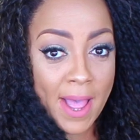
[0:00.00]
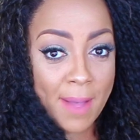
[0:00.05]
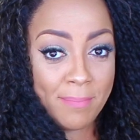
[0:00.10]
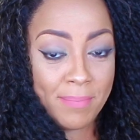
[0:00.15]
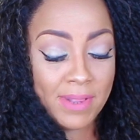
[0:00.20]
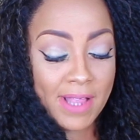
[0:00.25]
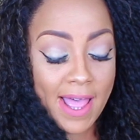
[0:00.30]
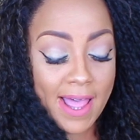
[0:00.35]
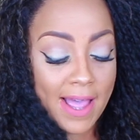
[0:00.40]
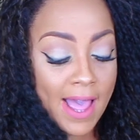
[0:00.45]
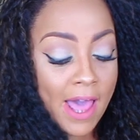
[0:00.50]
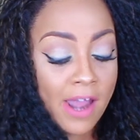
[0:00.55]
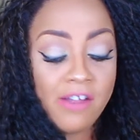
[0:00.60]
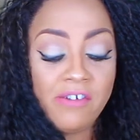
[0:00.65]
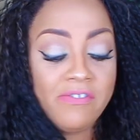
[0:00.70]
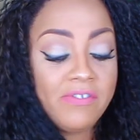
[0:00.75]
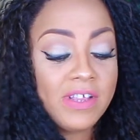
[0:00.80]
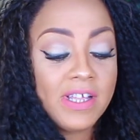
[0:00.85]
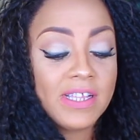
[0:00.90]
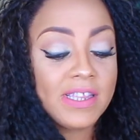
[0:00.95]
I'm black. I
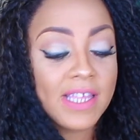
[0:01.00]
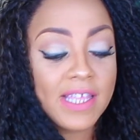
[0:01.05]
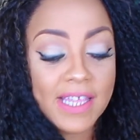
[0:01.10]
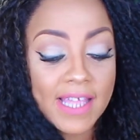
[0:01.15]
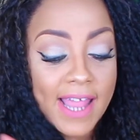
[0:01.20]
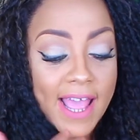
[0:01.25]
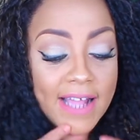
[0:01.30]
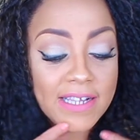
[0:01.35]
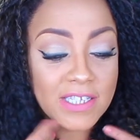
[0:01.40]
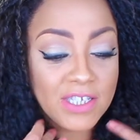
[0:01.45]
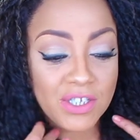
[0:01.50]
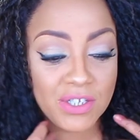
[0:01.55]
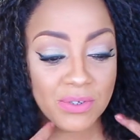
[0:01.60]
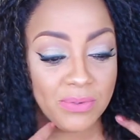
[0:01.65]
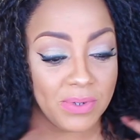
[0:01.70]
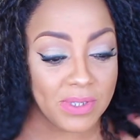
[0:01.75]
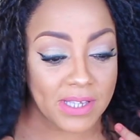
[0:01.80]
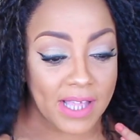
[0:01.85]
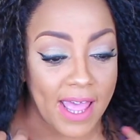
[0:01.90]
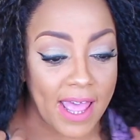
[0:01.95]
don't really think it had to
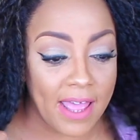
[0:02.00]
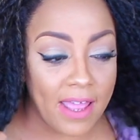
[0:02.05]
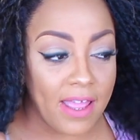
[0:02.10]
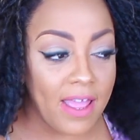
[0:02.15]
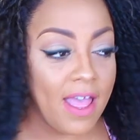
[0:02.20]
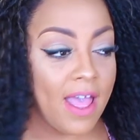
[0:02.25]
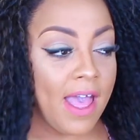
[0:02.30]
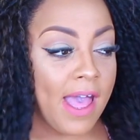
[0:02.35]
do with that.